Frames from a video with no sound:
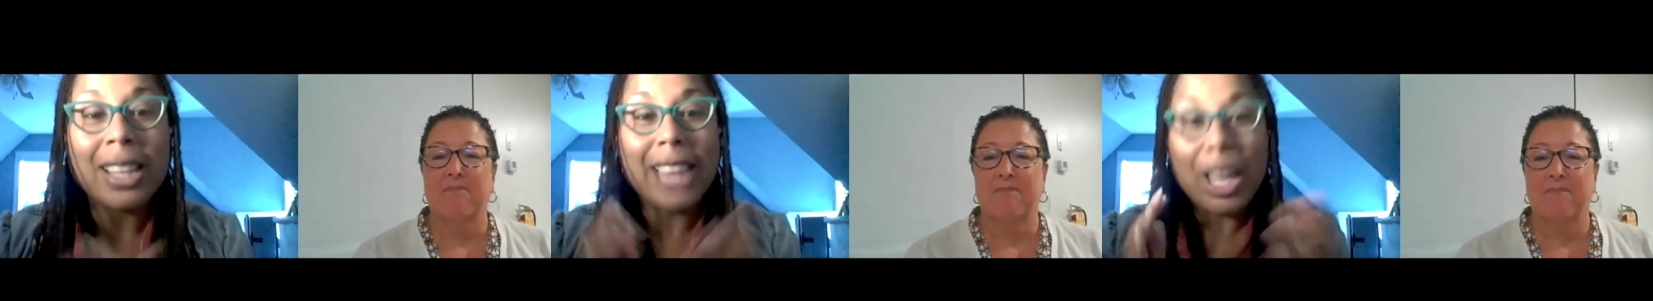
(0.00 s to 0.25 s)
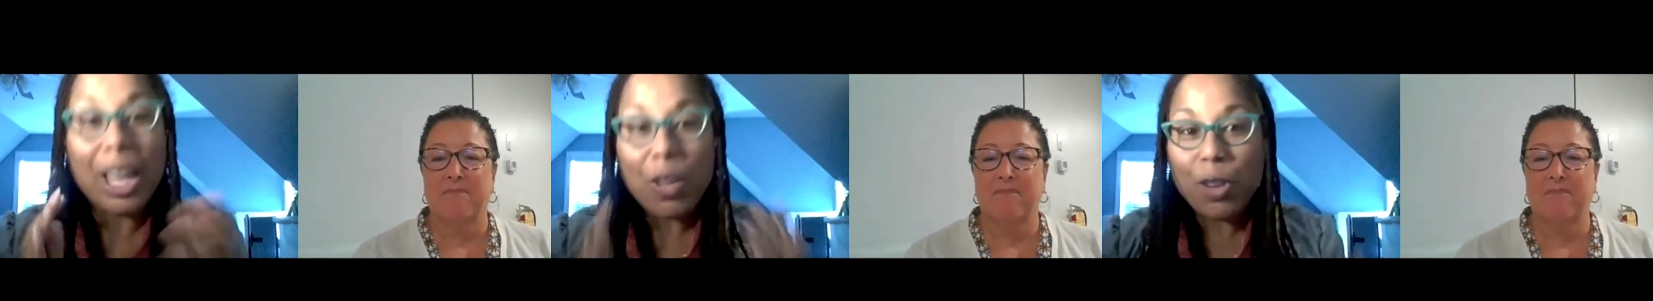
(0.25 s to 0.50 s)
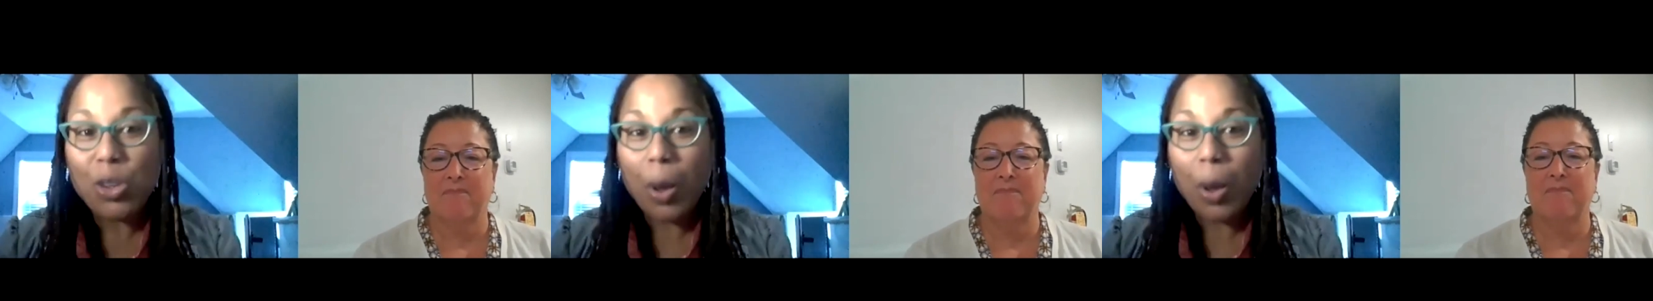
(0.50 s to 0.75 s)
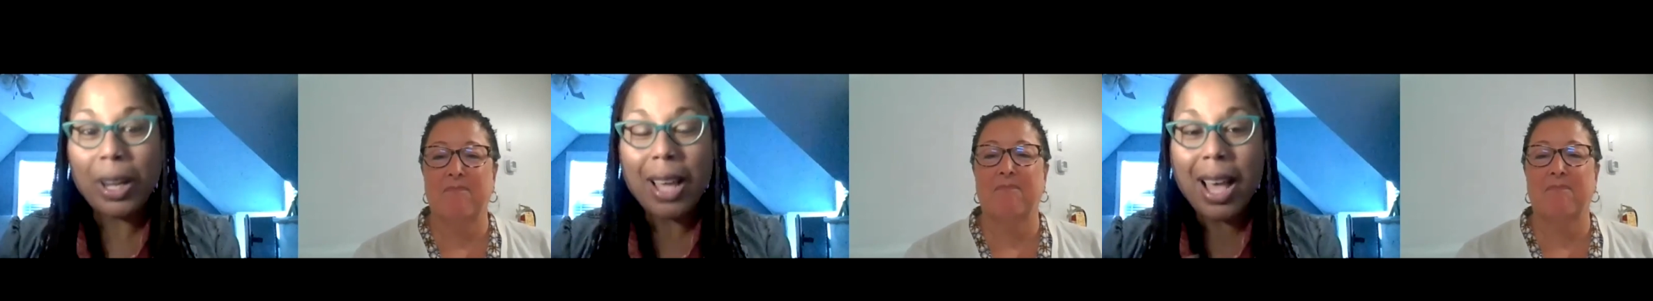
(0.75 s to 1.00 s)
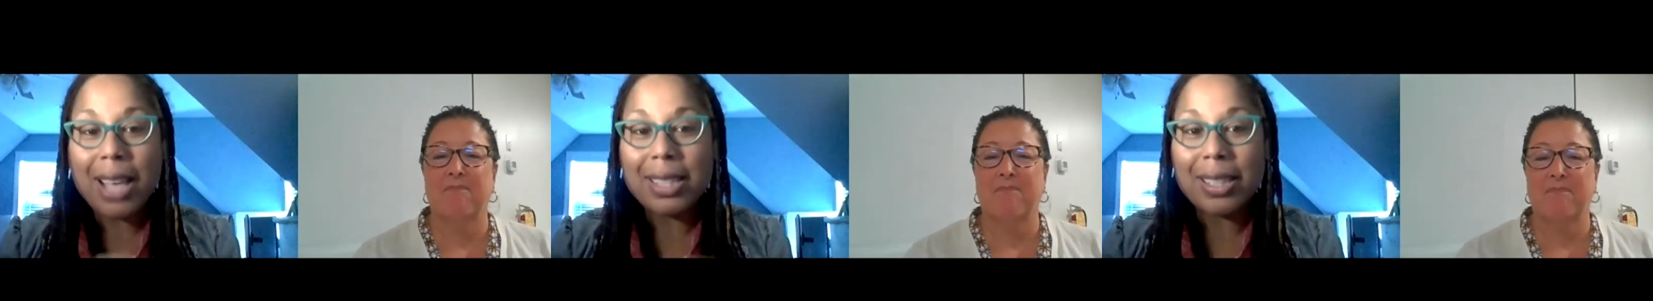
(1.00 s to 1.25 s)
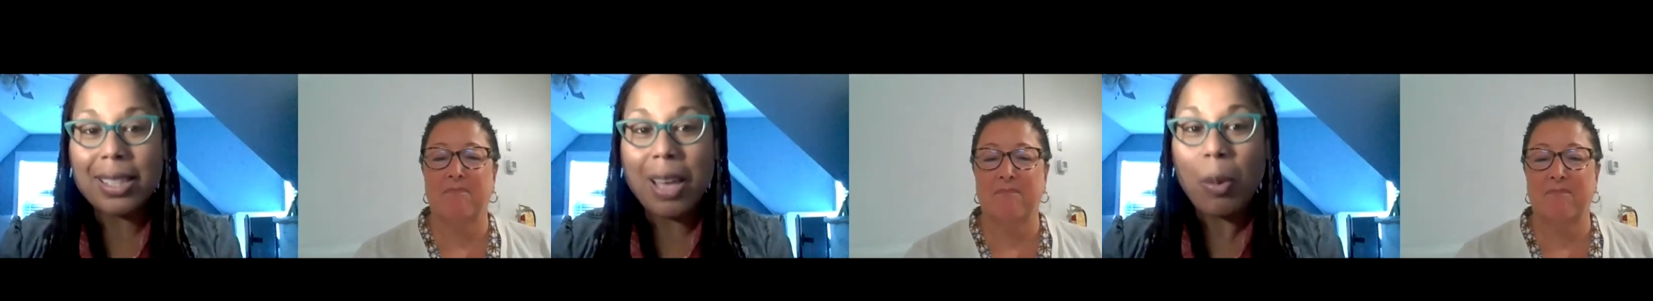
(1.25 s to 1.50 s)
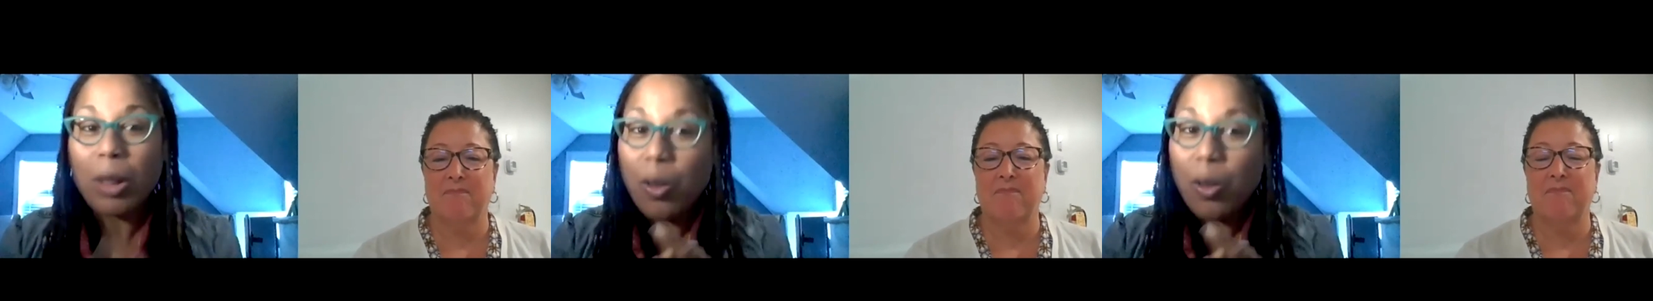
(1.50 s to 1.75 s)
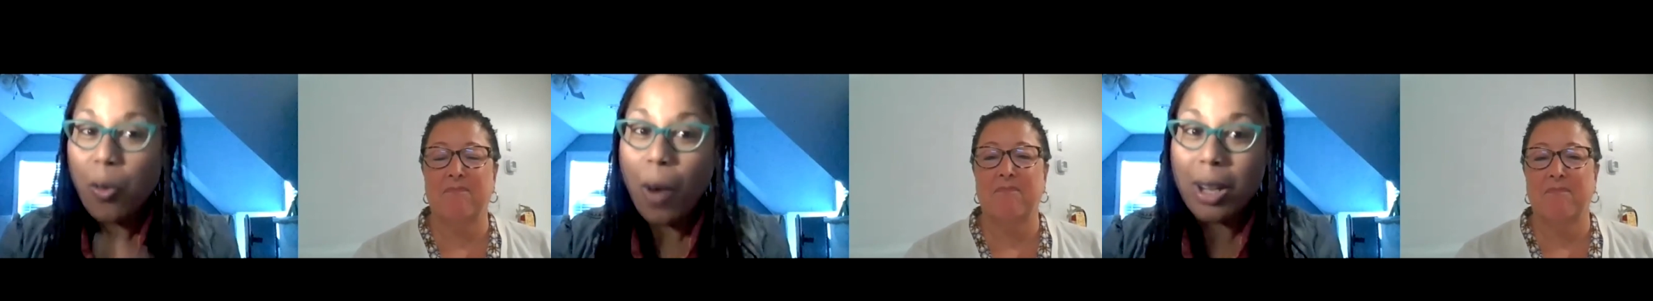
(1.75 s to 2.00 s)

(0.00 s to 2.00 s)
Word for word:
Speaker 1: Thank you for joining us, and we look forward to